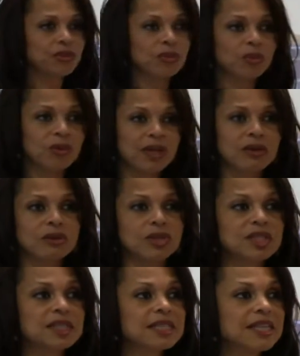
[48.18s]
you will,
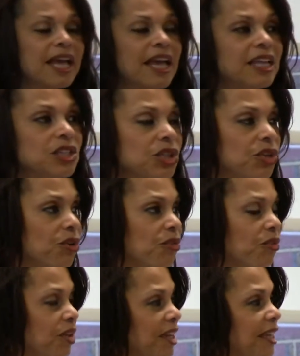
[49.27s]
just stand to your
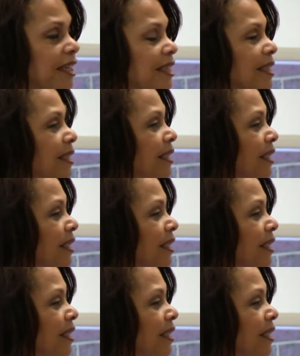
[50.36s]
feet.